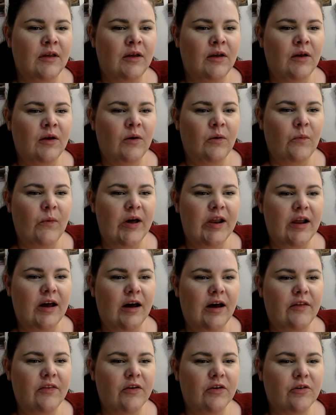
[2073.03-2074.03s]
When are
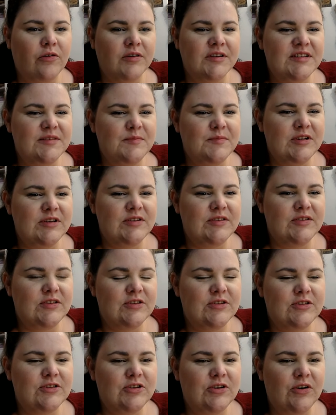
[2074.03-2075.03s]
the Christmas
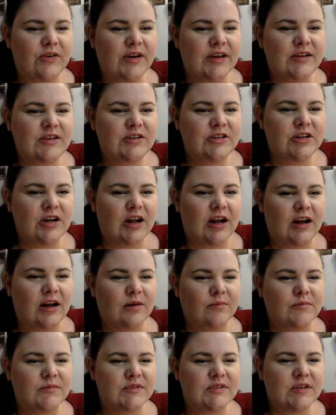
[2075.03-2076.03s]
stocking
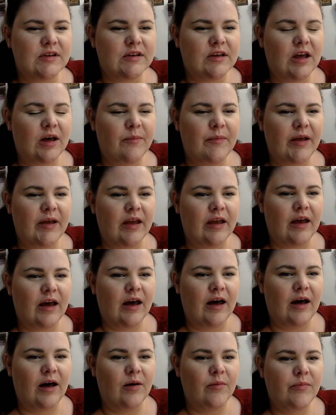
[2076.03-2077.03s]
charms coming
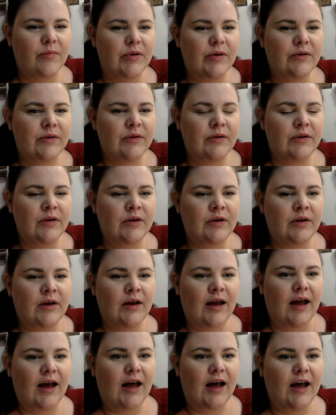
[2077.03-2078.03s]
up?
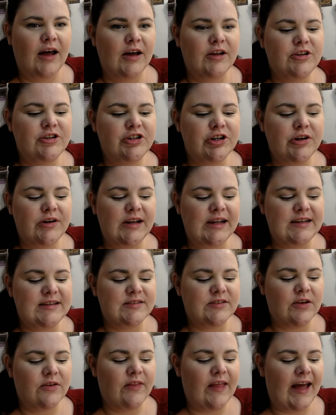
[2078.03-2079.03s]
Julie,
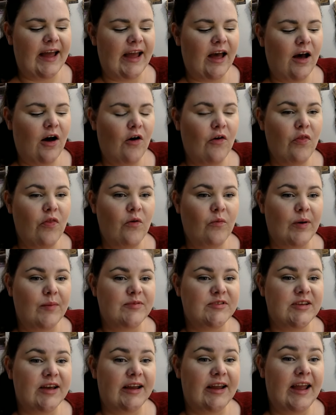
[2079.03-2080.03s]
so they are on the
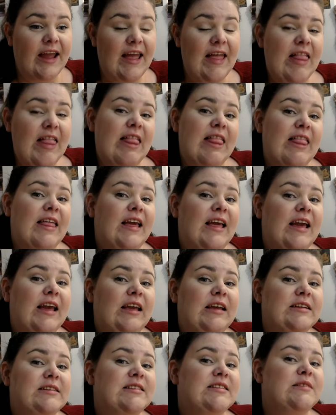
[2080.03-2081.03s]
website in the
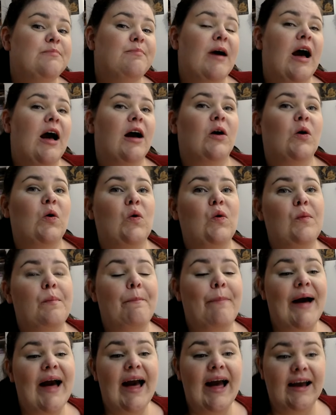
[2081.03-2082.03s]
sparkle
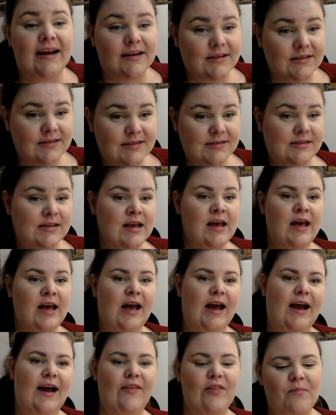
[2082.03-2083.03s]
bags
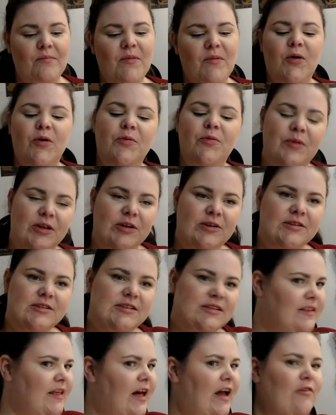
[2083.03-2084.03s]
at the moment. So
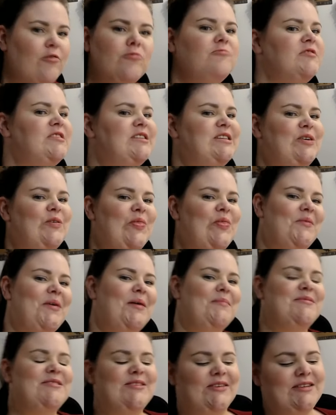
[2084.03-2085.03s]
they're already on the
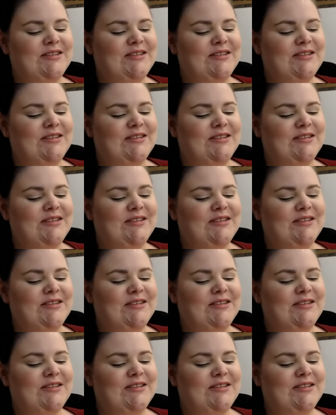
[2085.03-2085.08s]
website.